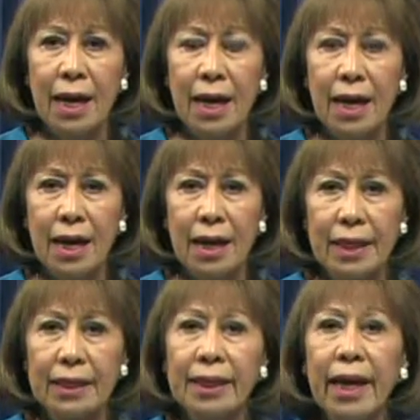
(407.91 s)

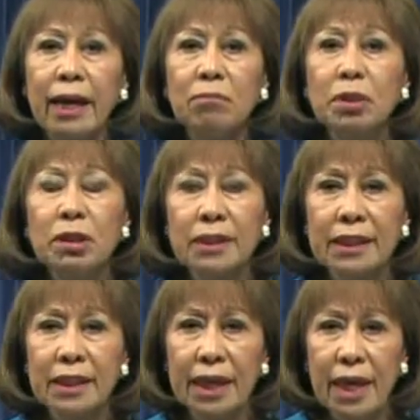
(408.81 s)
It came to the
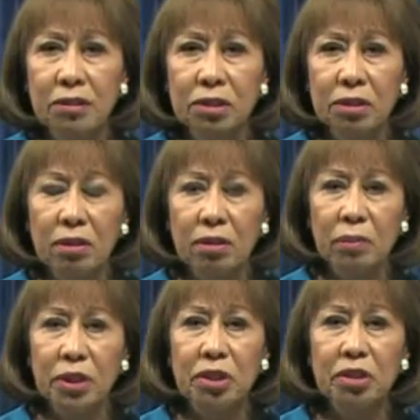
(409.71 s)
City Council
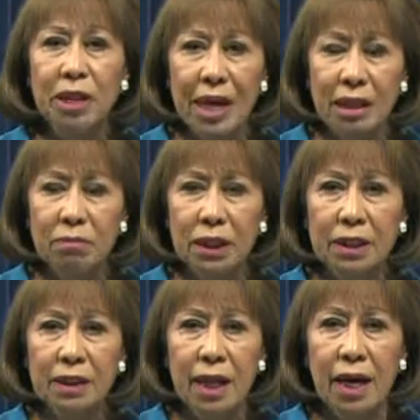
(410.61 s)
with a
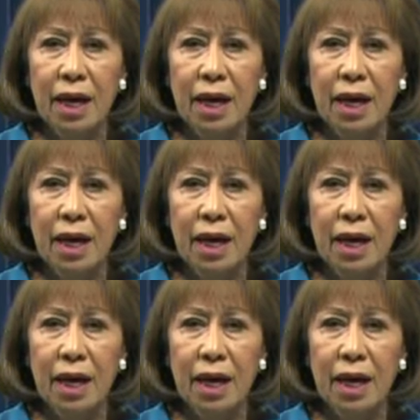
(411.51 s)
unanimous